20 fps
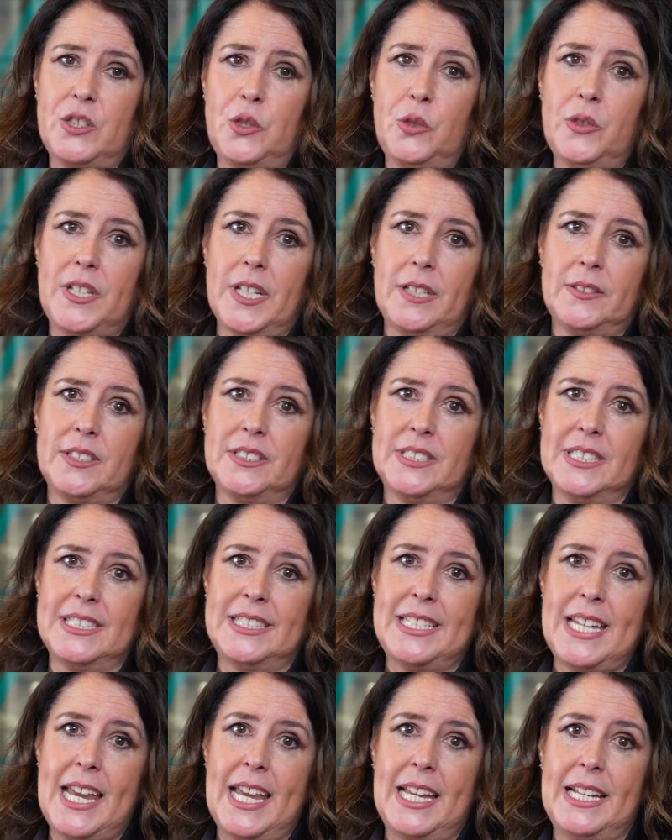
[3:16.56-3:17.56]

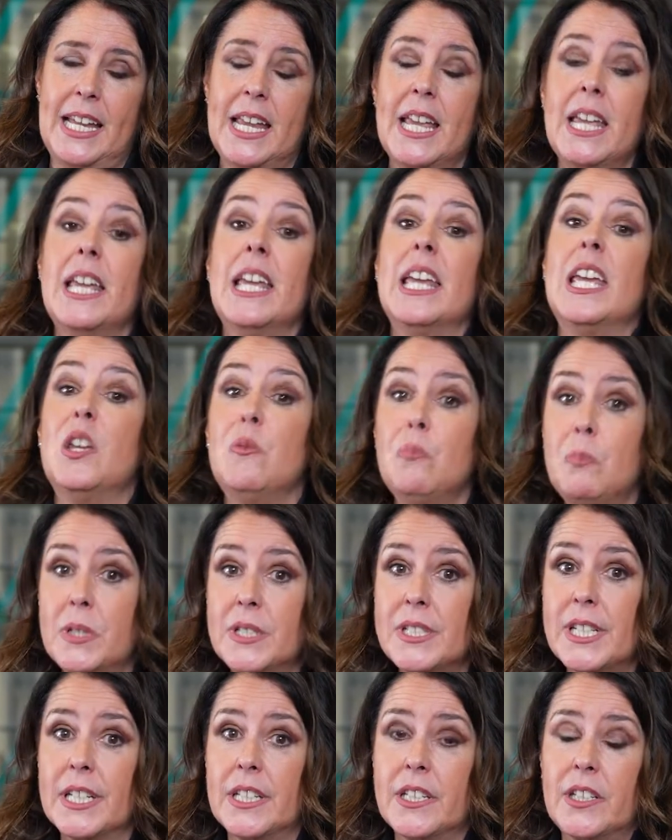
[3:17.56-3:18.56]
2010, in
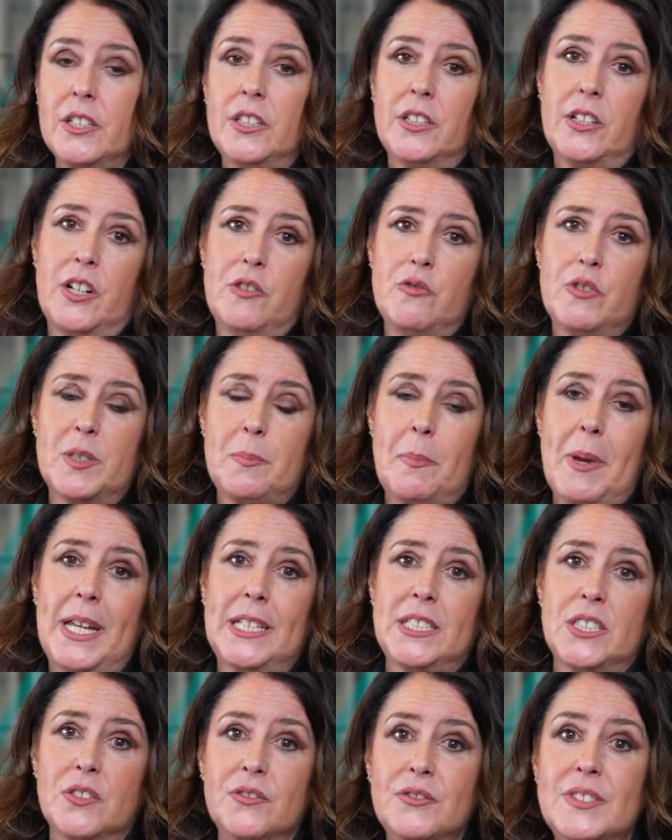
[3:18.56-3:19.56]
particular in
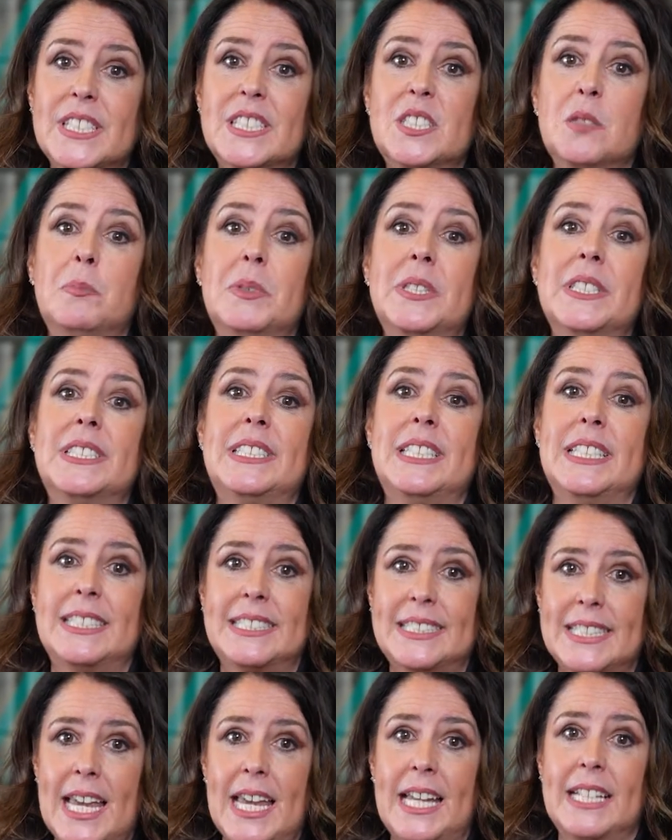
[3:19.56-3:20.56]
respect of disability,
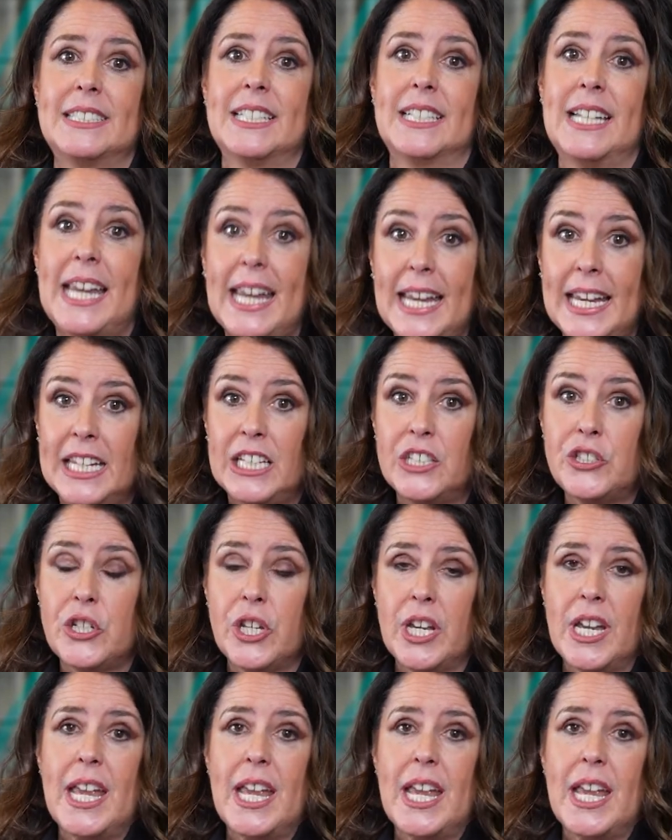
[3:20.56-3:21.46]
sex and age,